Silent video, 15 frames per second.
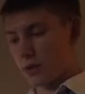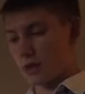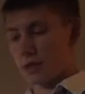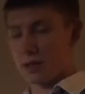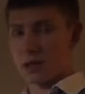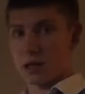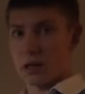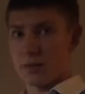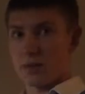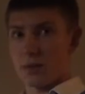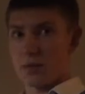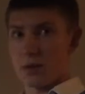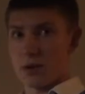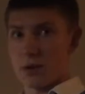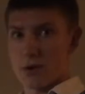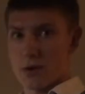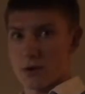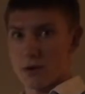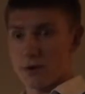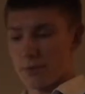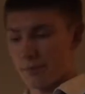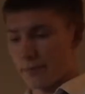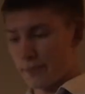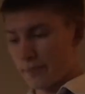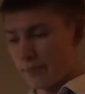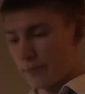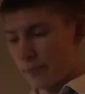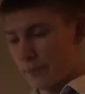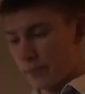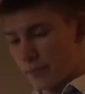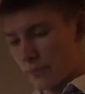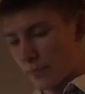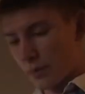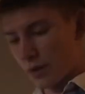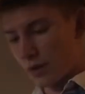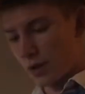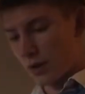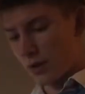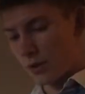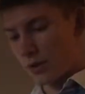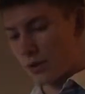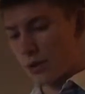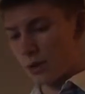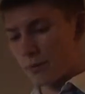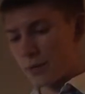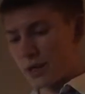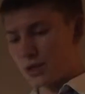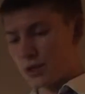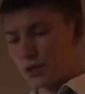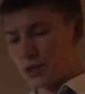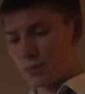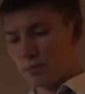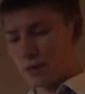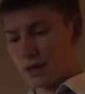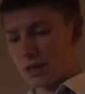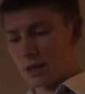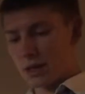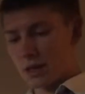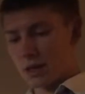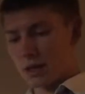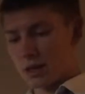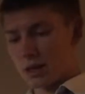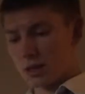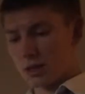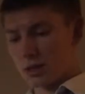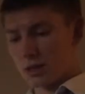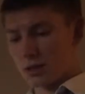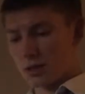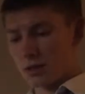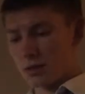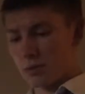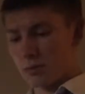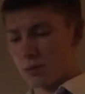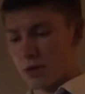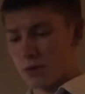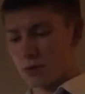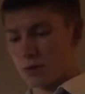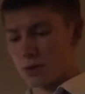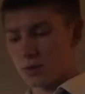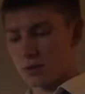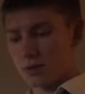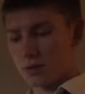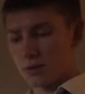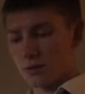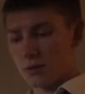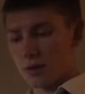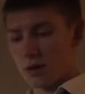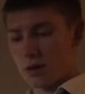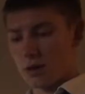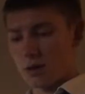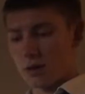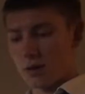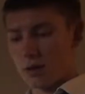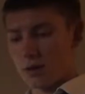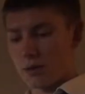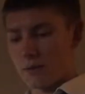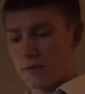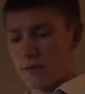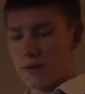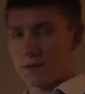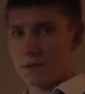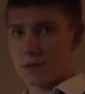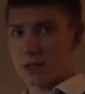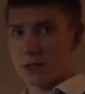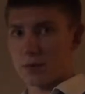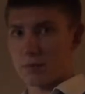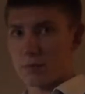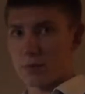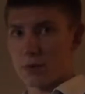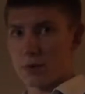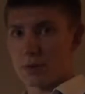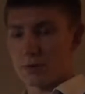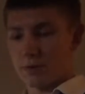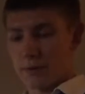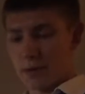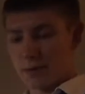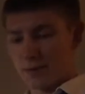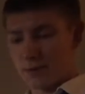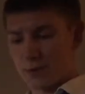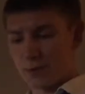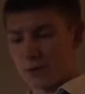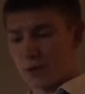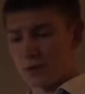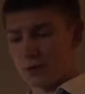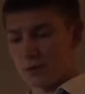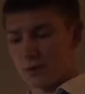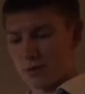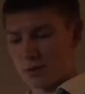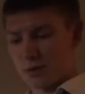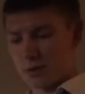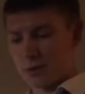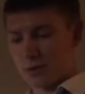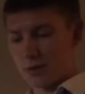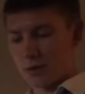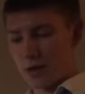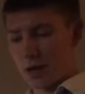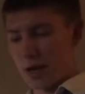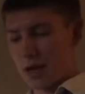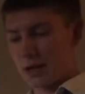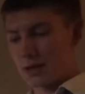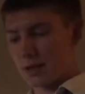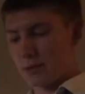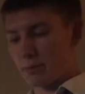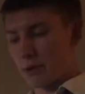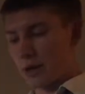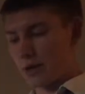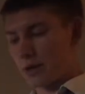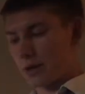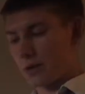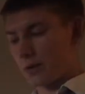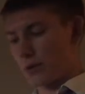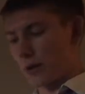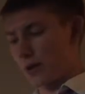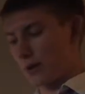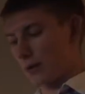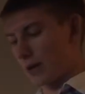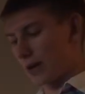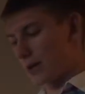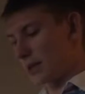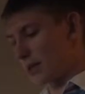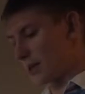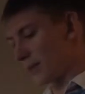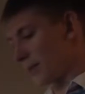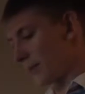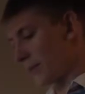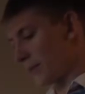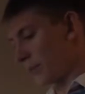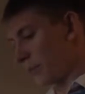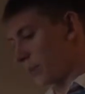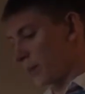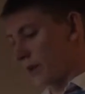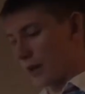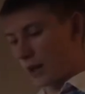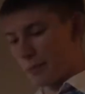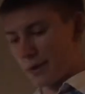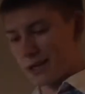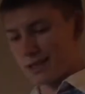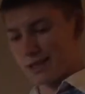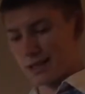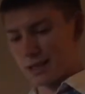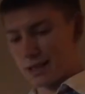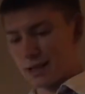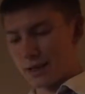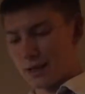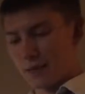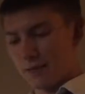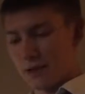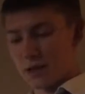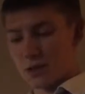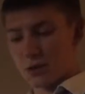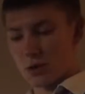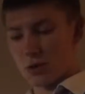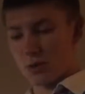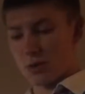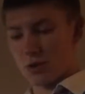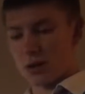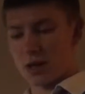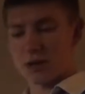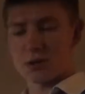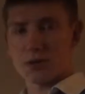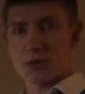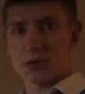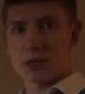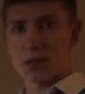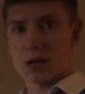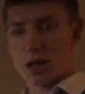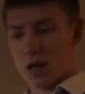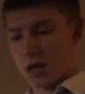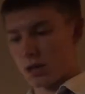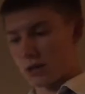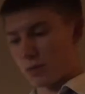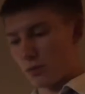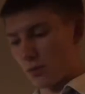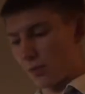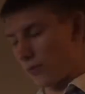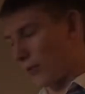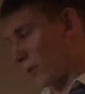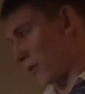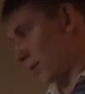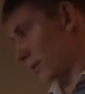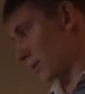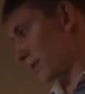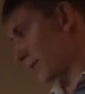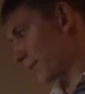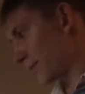the half of the earth. Their combined GDP is about $15.5 trillion, and despite the Ukraine crisis, they're basically the fast growing countries and move forward.